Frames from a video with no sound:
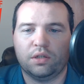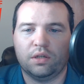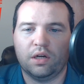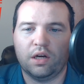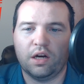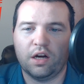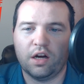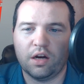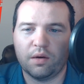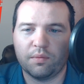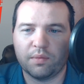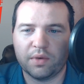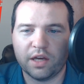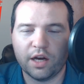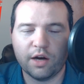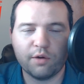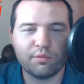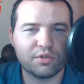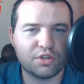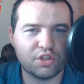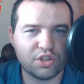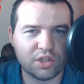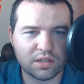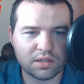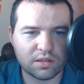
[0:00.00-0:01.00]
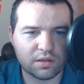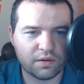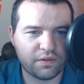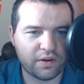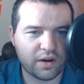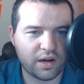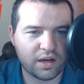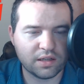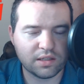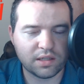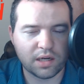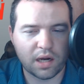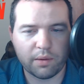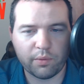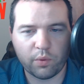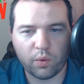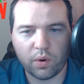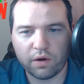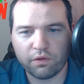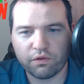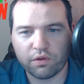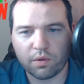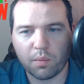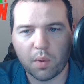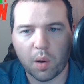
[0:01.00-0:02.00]
Um, it helps justify time away
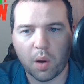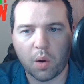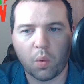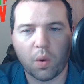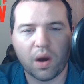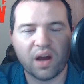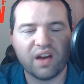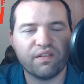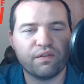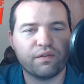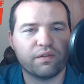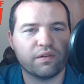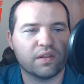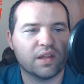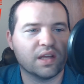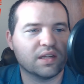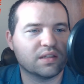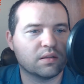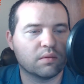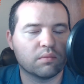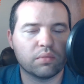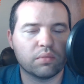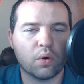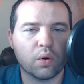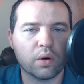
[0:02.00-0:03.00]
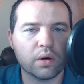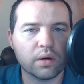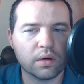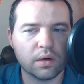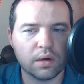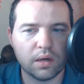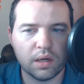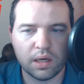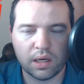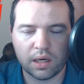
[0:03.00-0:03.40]
from my wife, and that's important.